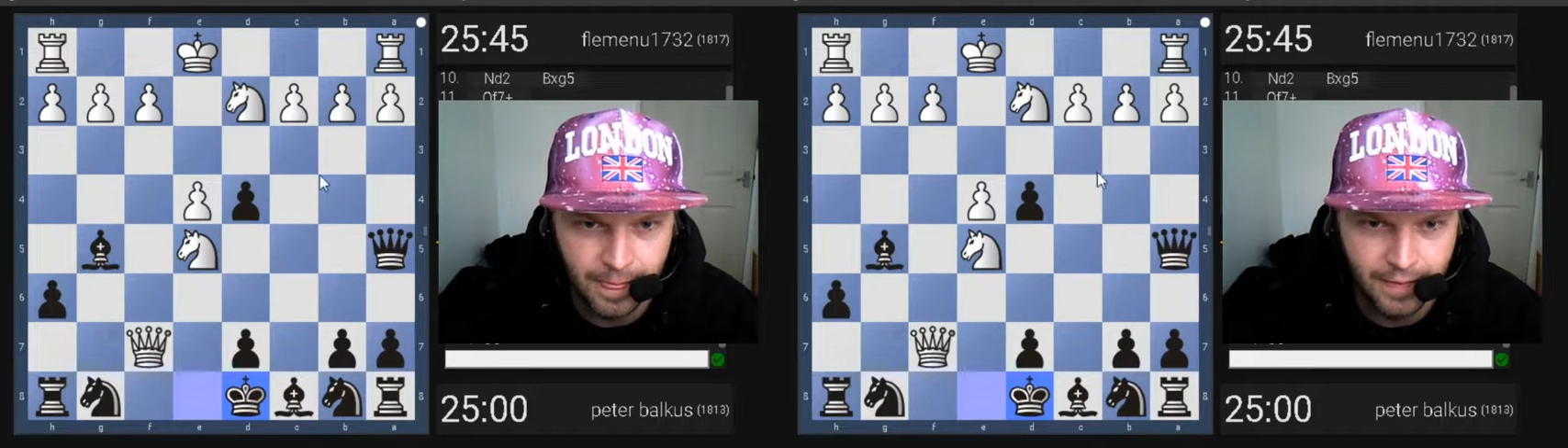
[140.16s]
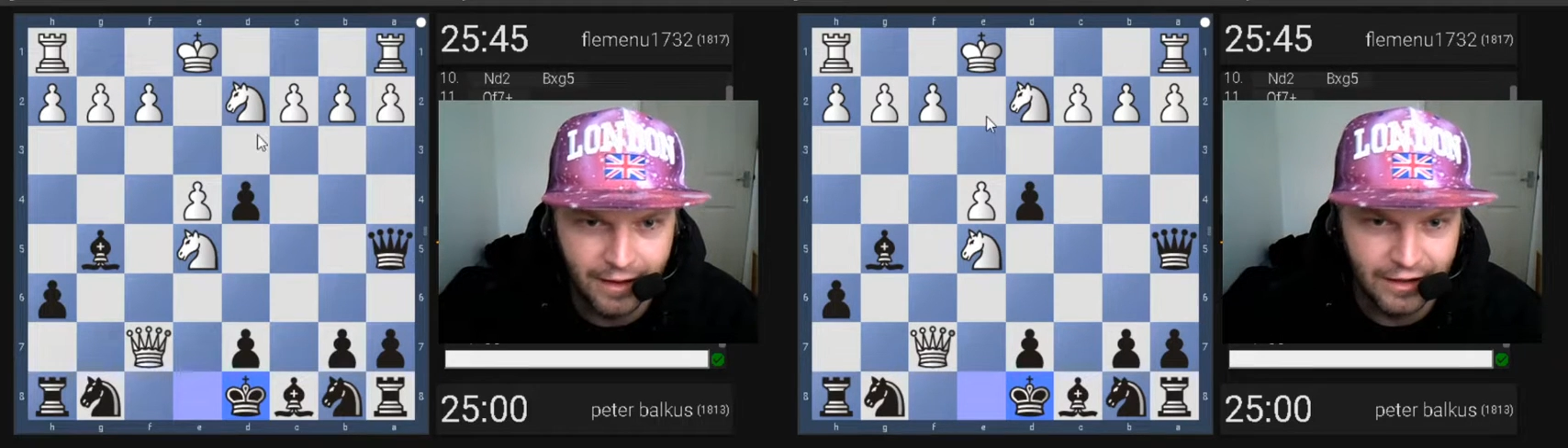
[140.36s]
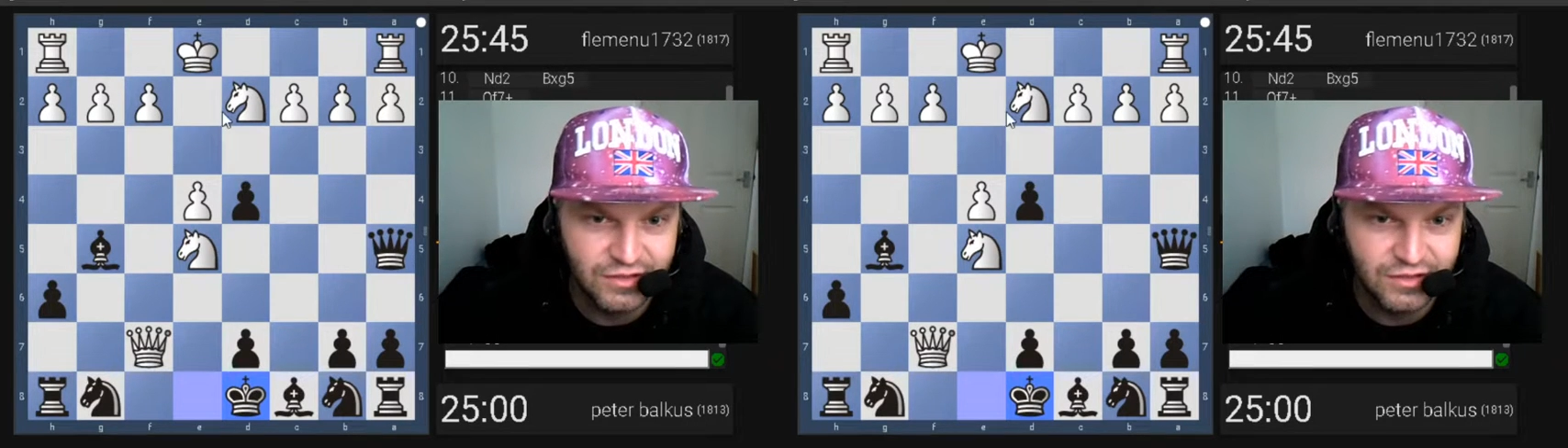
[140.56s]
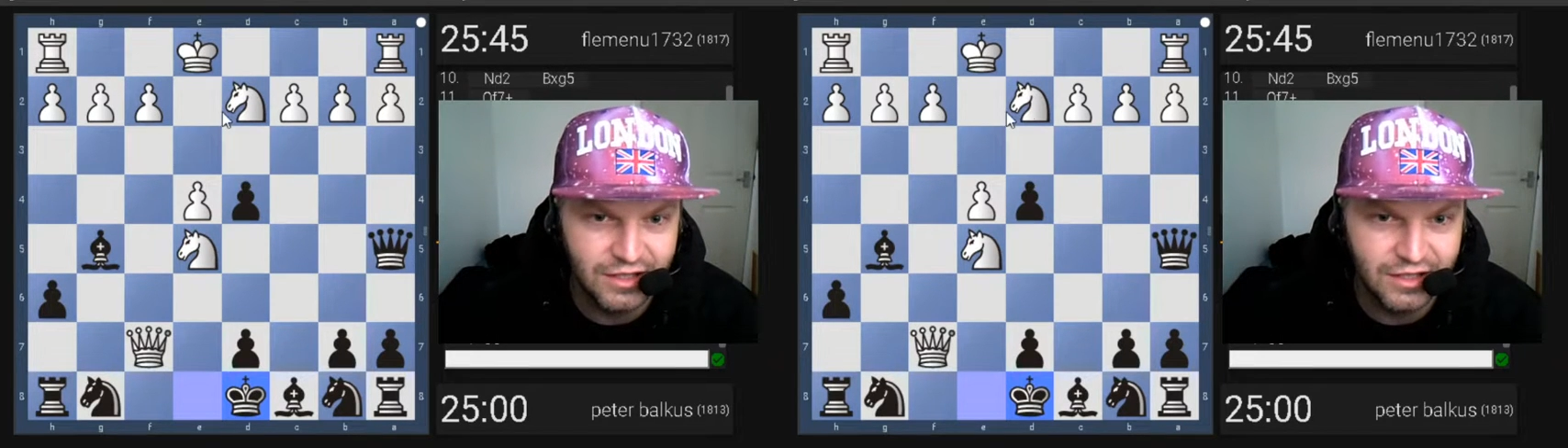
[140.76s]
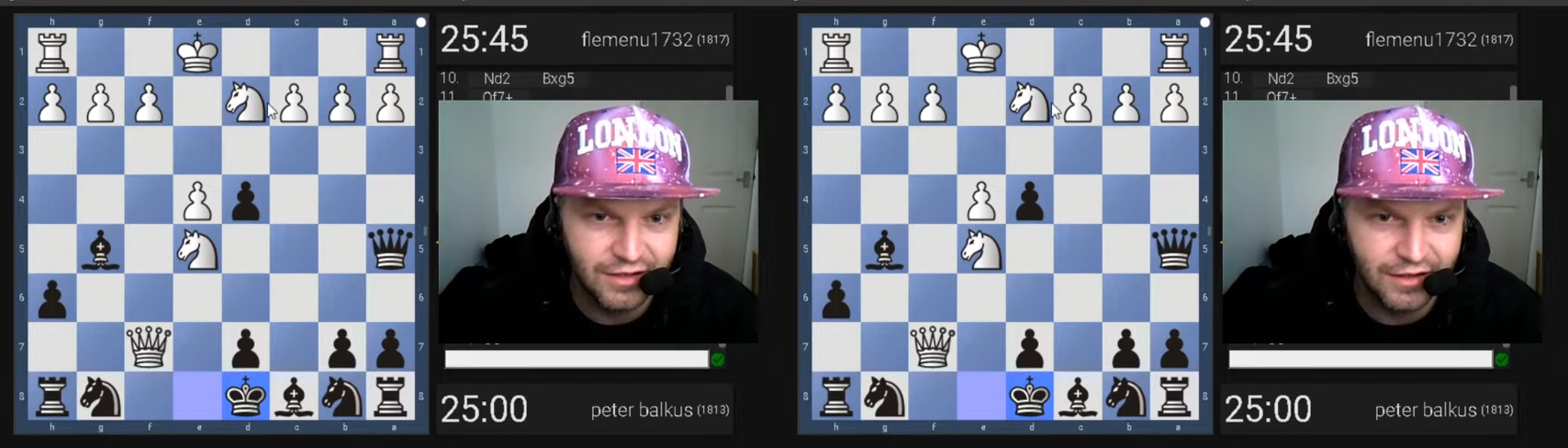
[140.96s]
And I was still
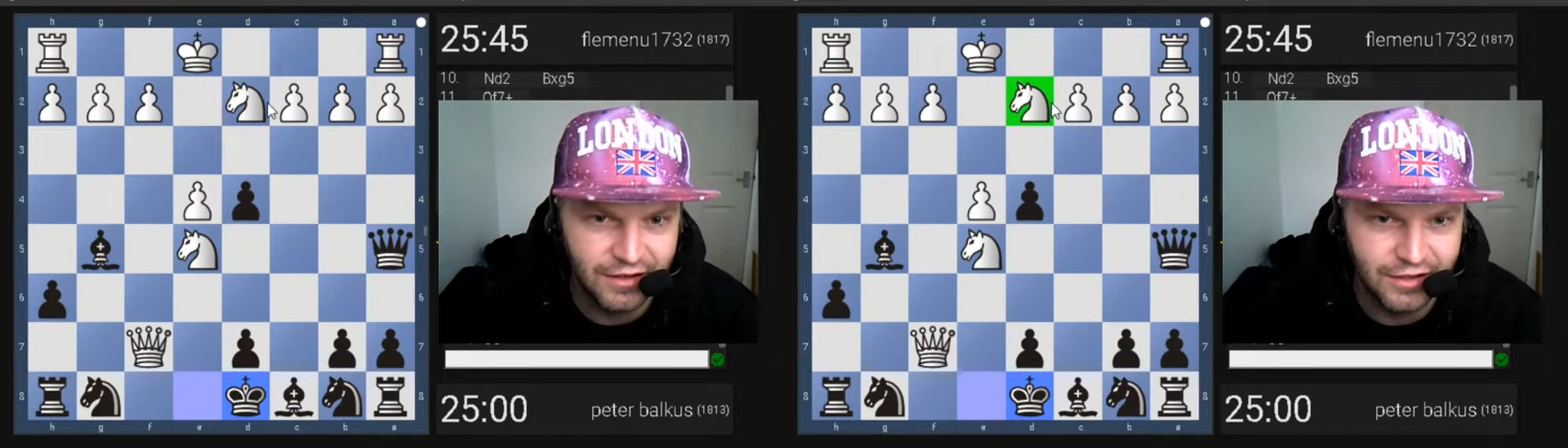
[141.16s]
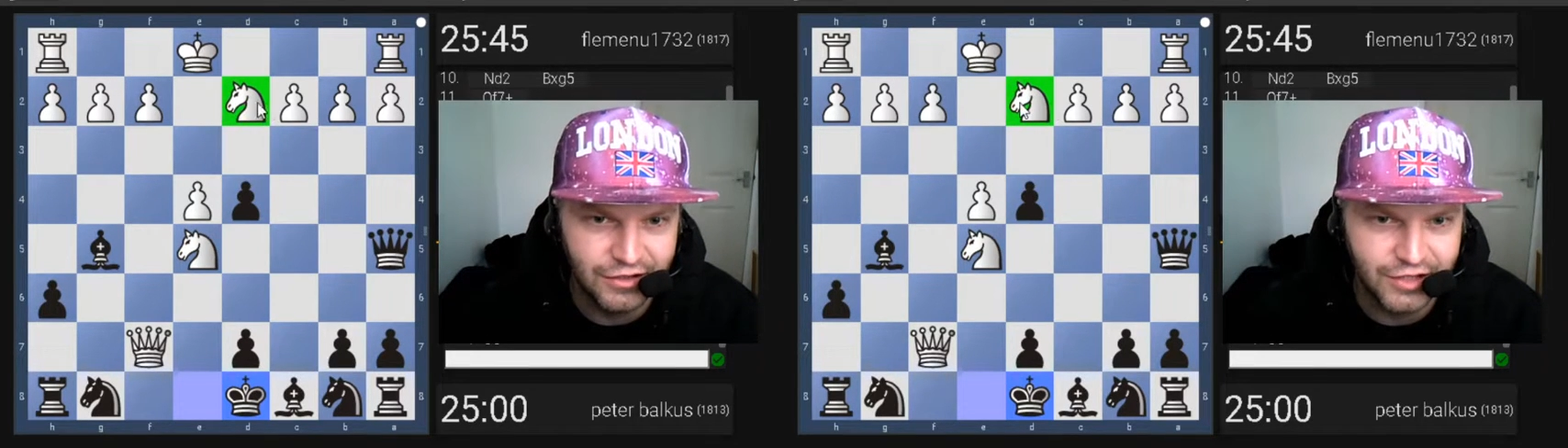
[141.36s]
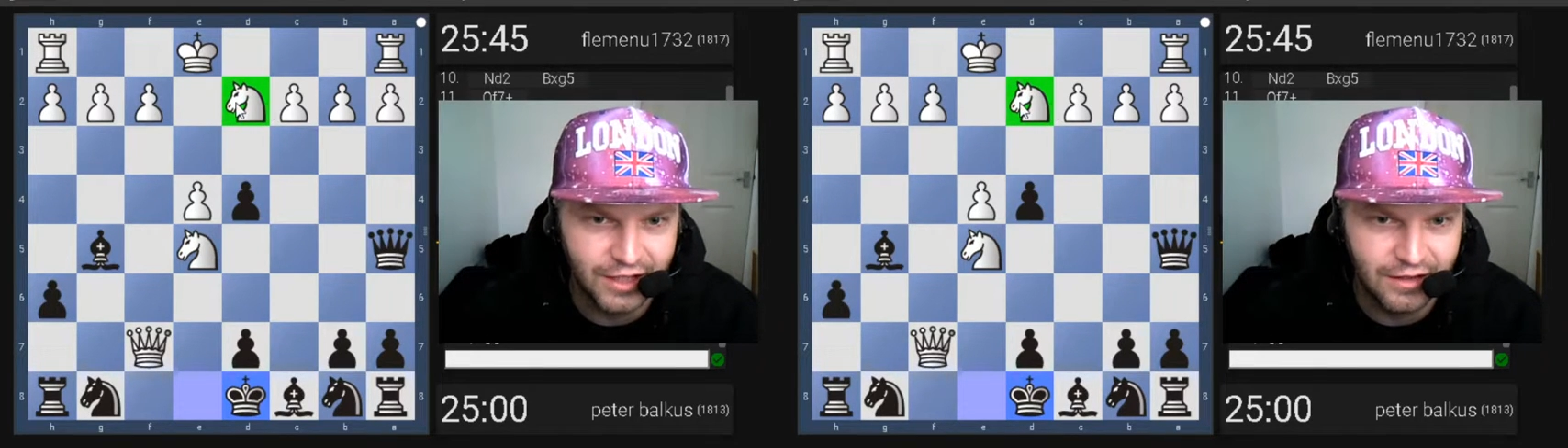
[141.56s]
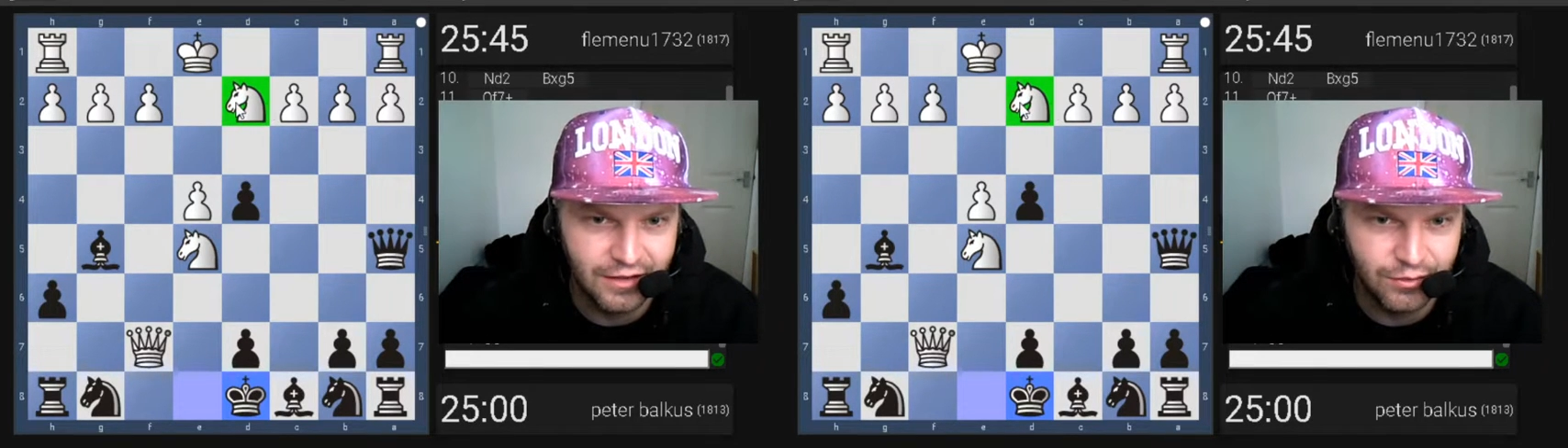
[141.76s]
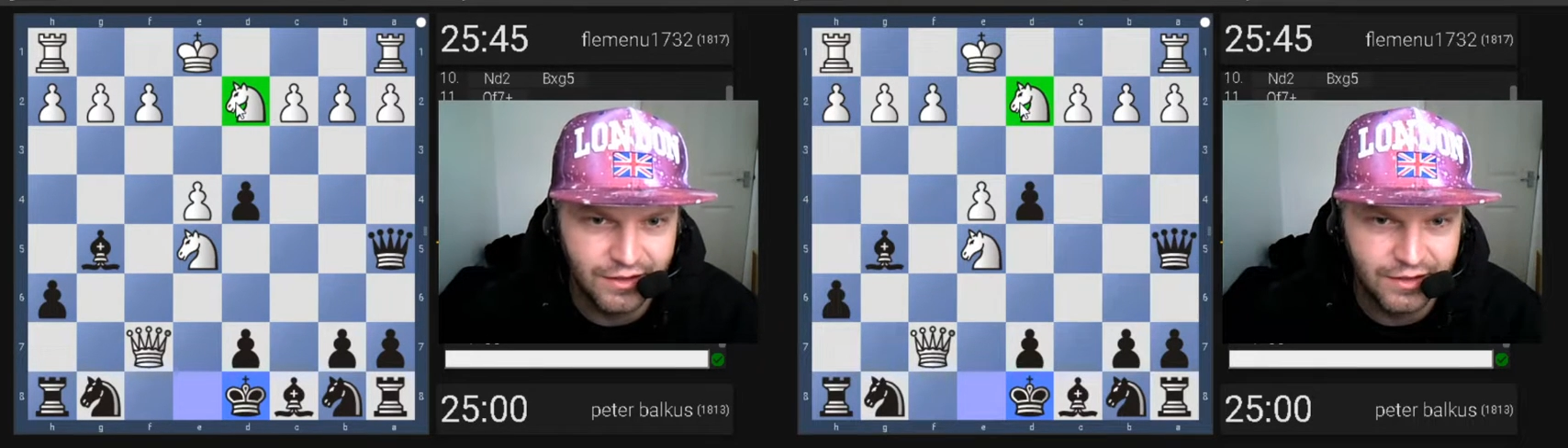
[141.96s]
threatening check
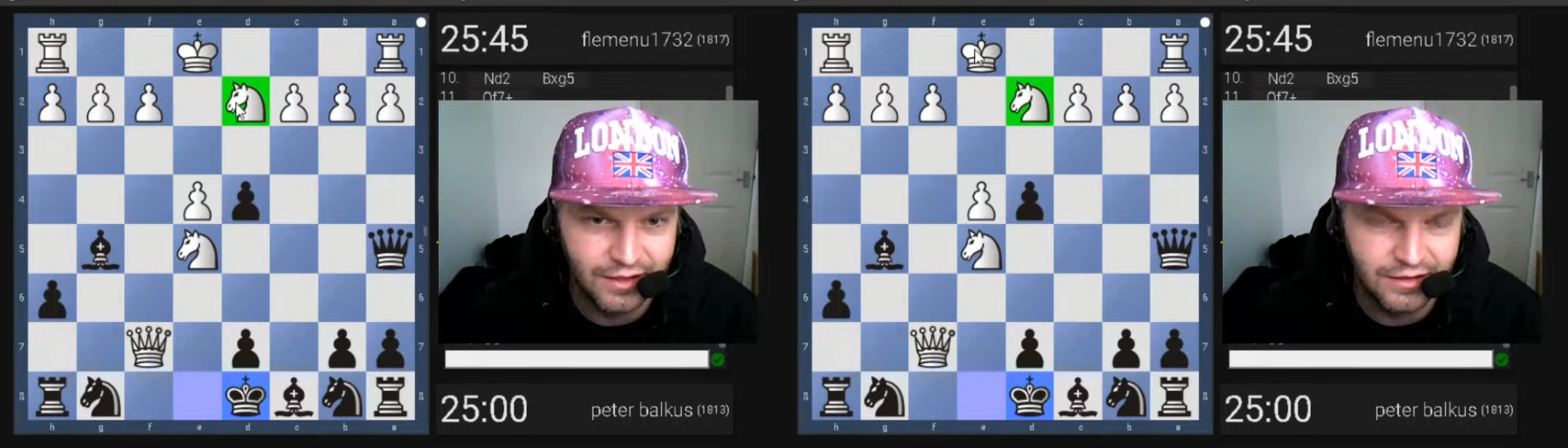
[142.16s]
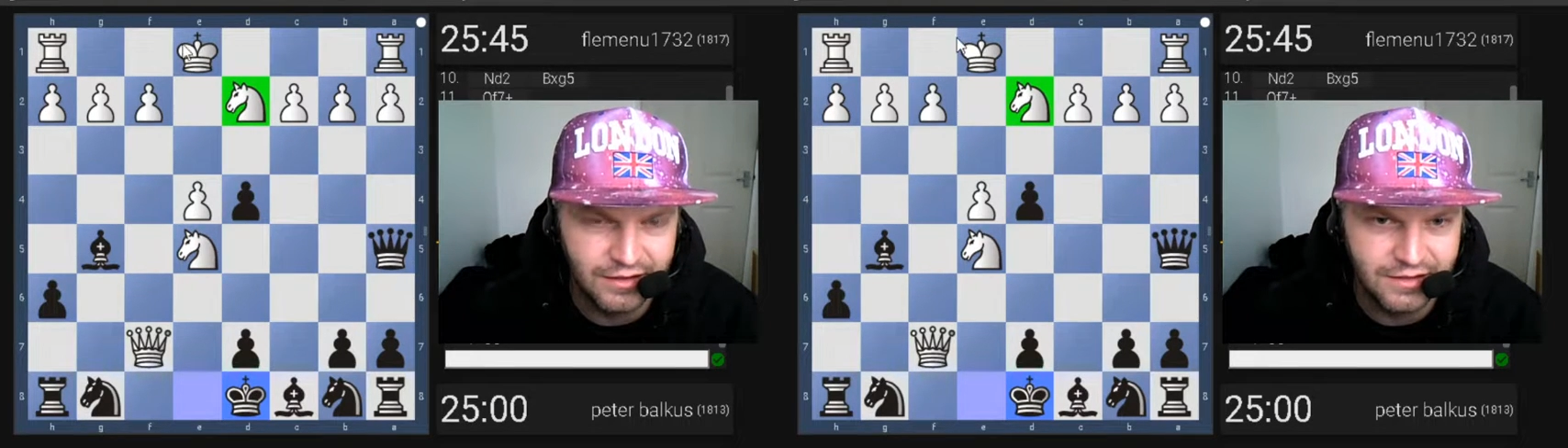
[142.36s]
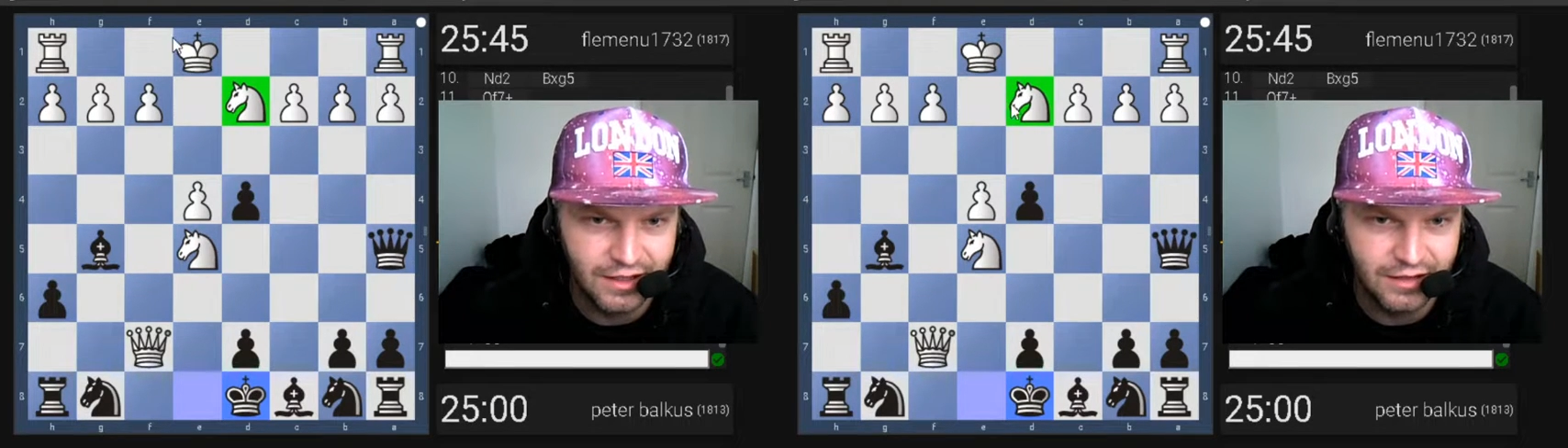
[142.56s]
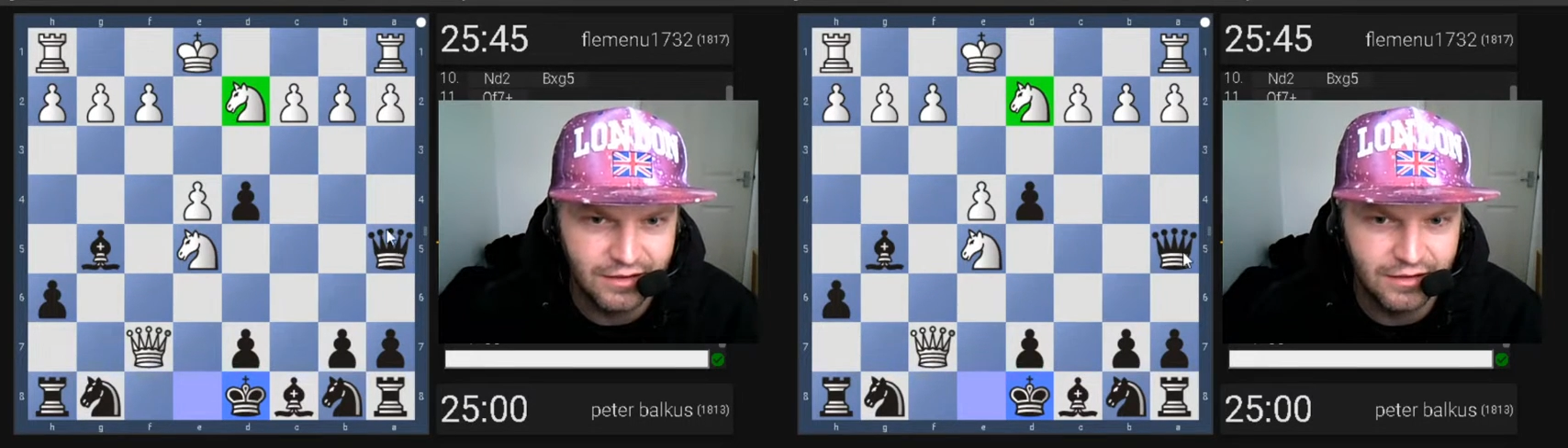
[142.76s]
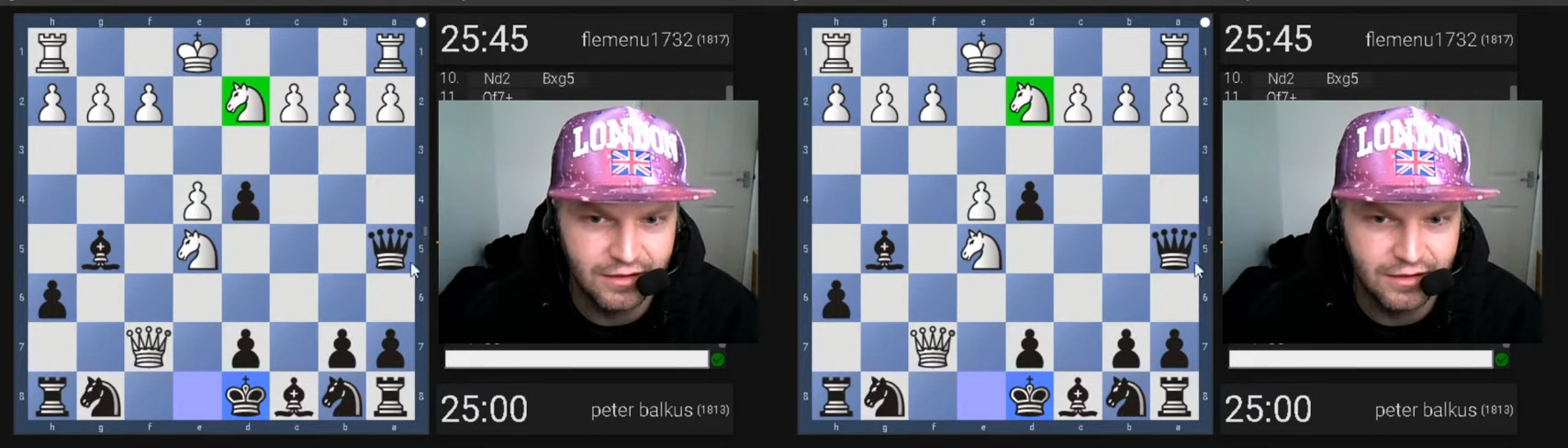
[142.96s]
with taking this knight.